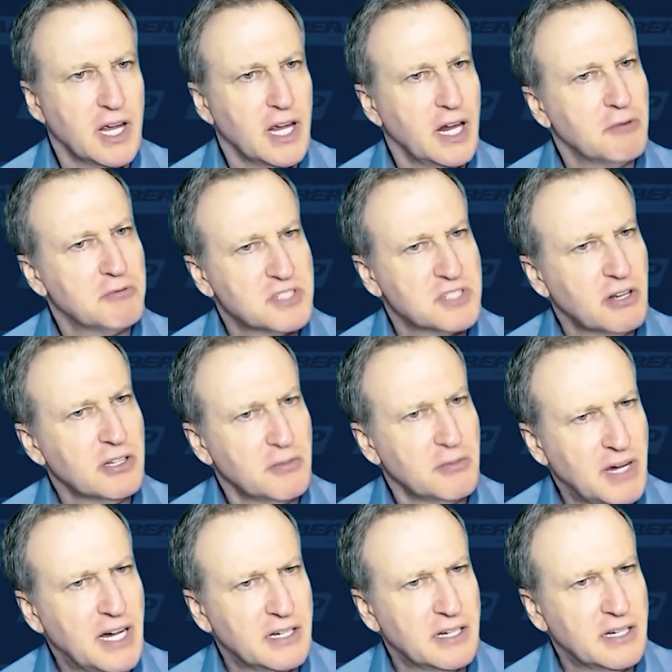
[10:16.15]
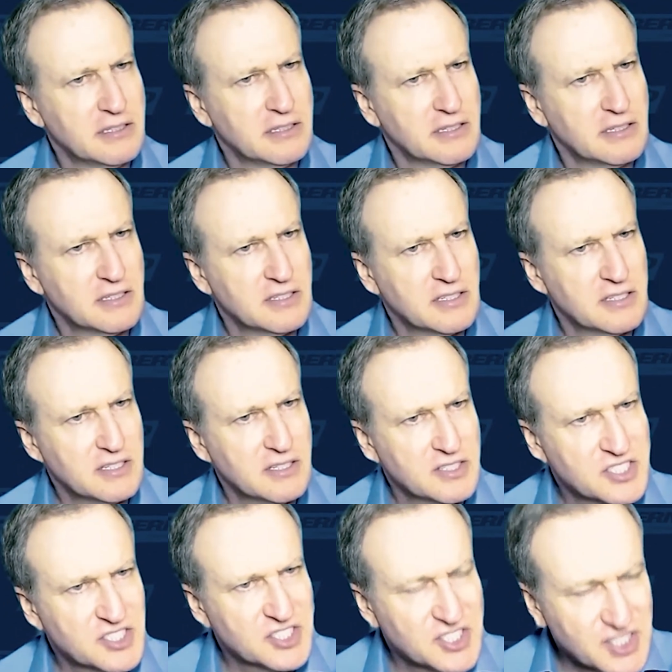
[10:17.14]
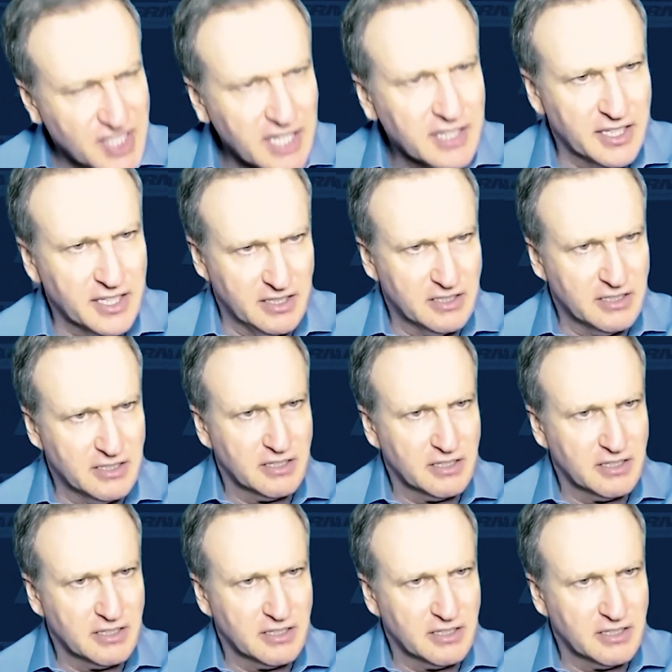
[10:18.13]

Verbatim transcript: it was all about selling